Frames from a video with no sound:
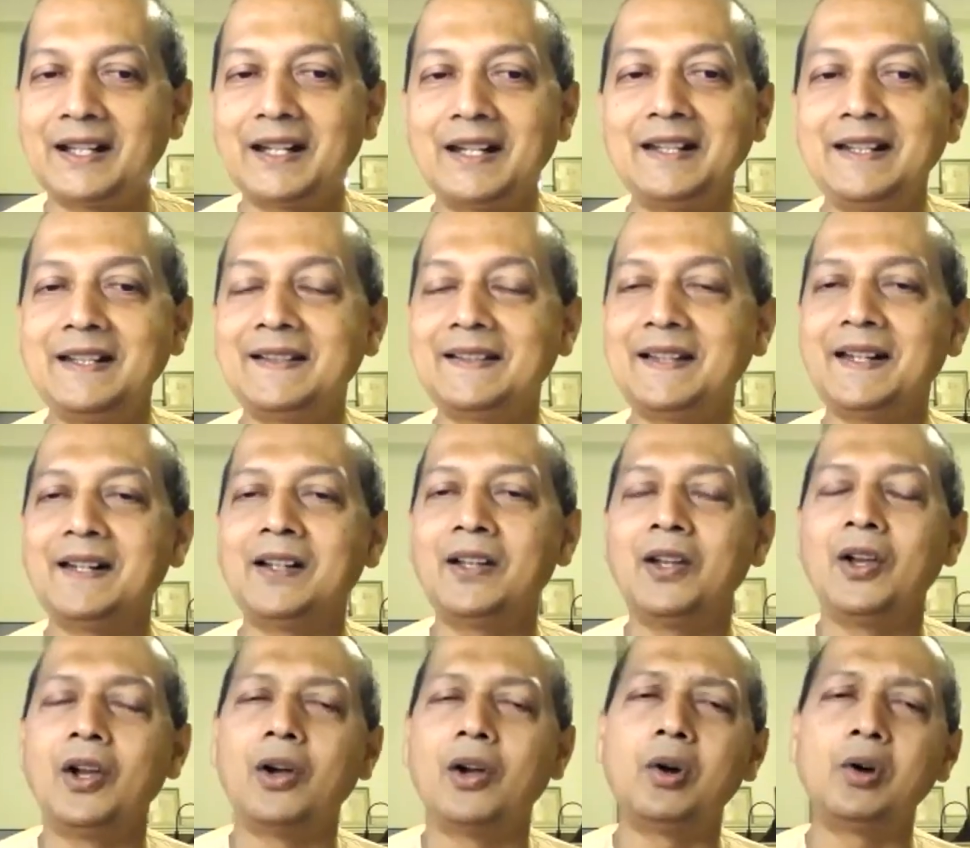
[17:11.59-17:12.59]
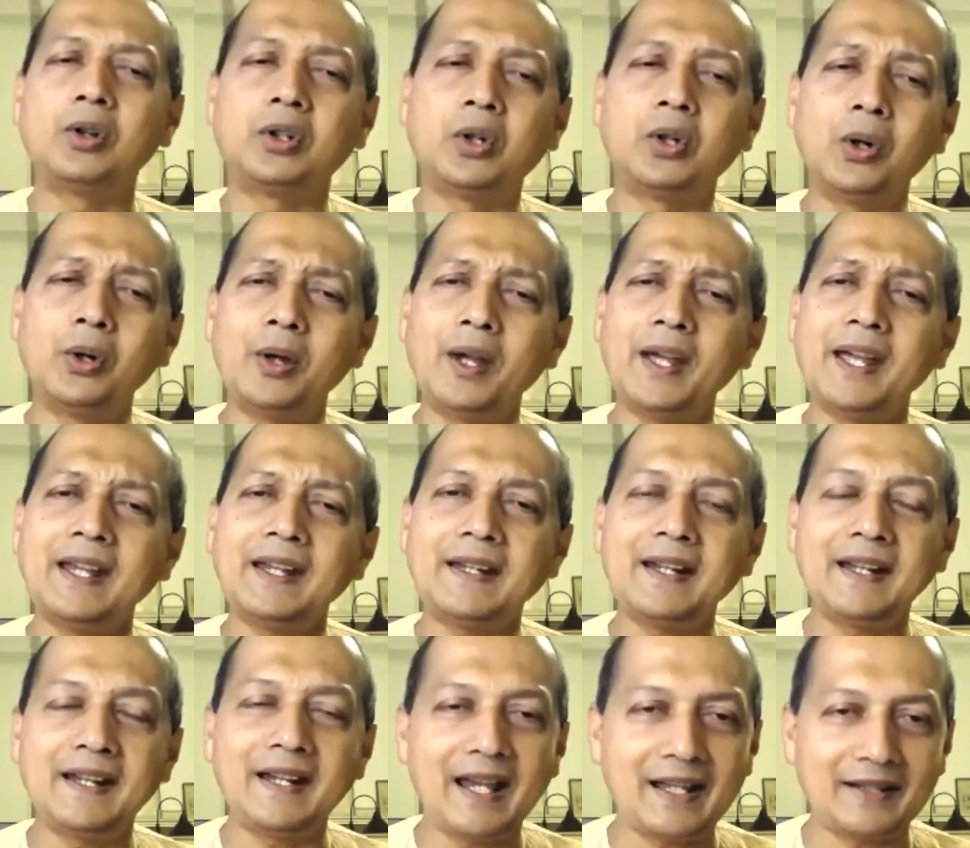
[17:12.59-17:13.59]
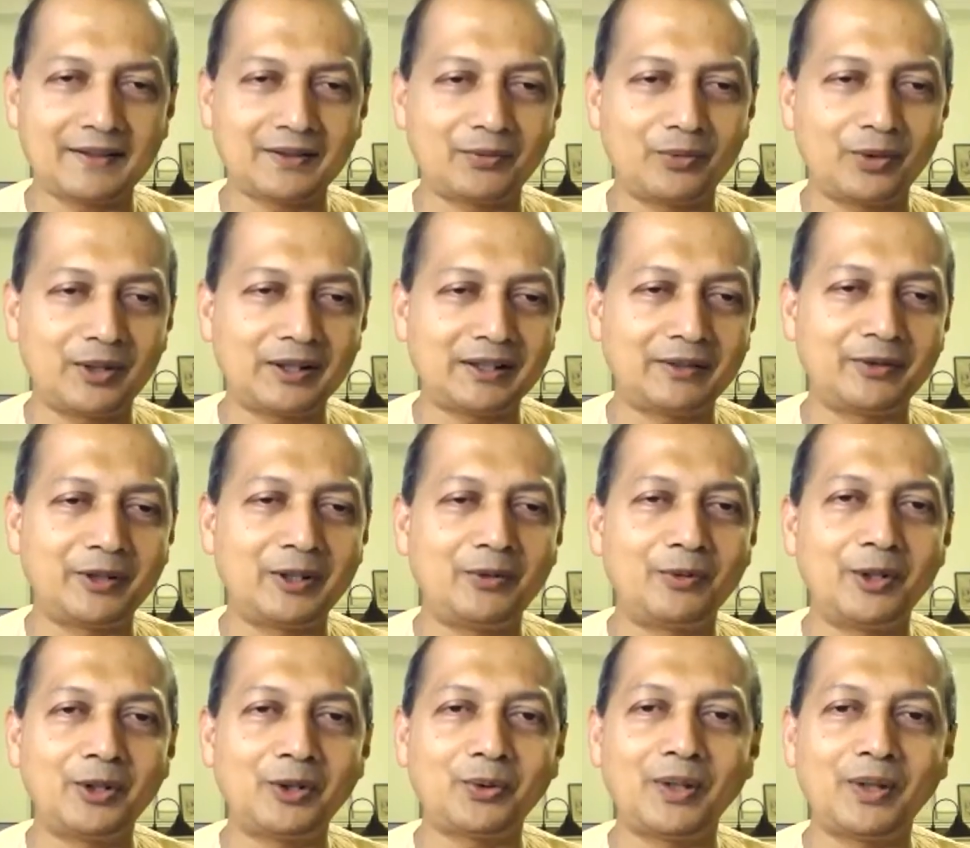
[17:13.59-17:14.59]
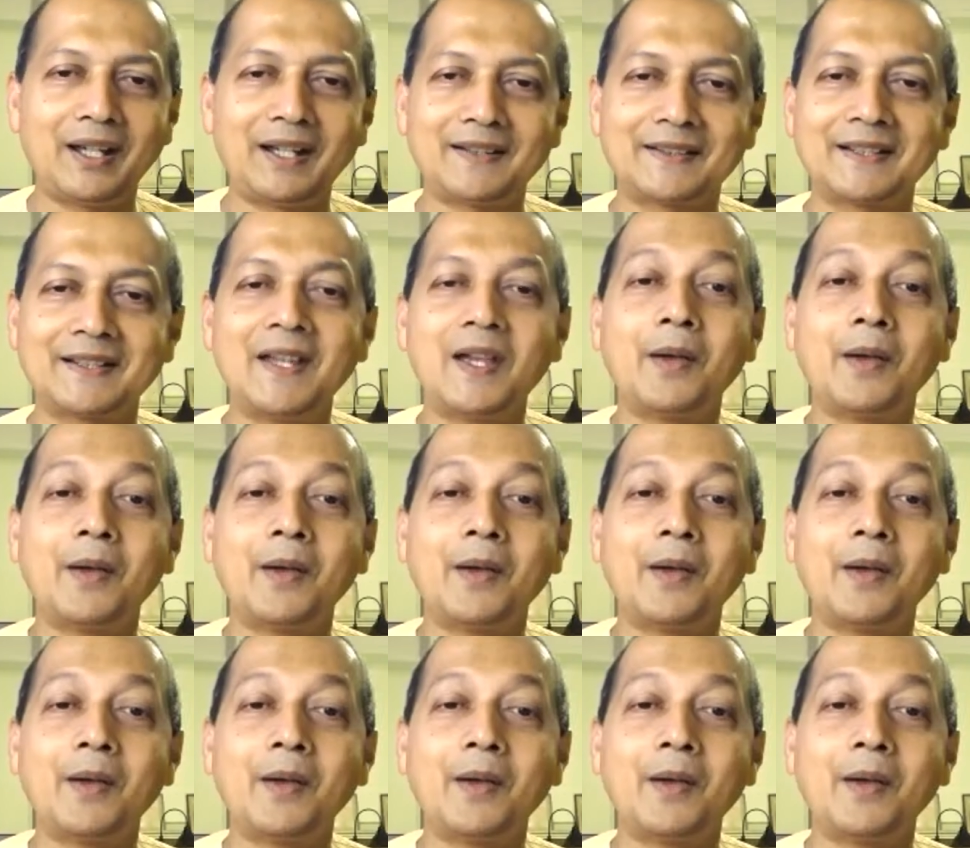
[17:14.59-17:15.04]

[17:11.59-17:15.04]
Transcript: And he said, oh, go ahead and ask whatever you want to ask.